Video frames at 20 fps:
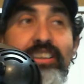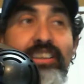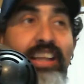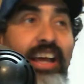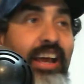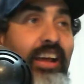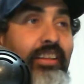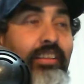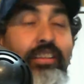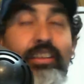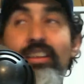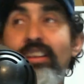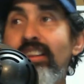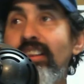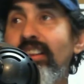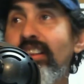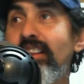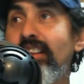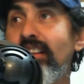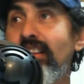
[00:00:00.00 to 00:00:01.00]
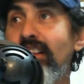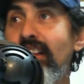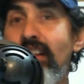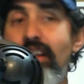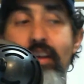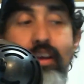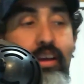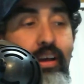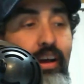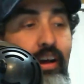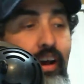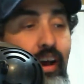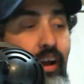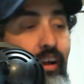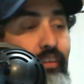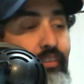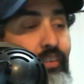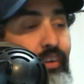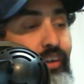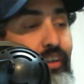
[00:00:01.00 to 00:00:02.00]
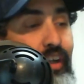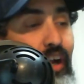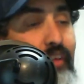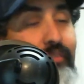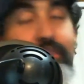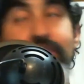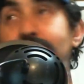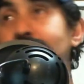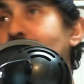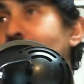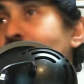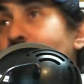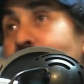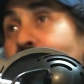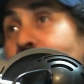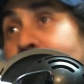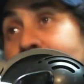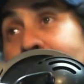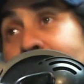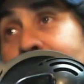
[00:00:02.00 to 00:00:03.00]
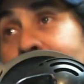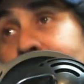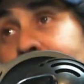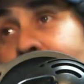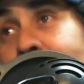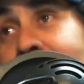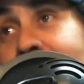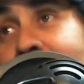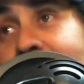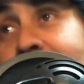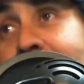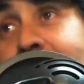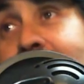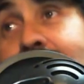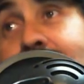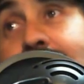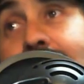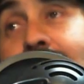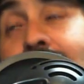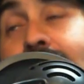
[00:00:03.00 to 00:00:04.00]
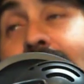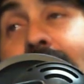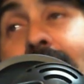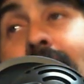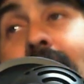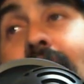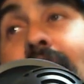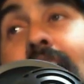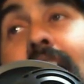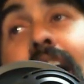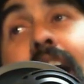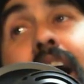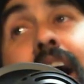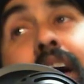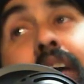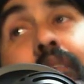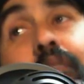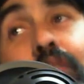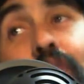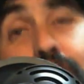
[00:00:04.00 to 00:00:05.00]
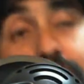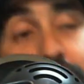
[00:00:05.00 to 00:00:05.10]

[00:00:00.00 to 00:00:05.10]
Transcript: that Oxford Comma was going to win this race. For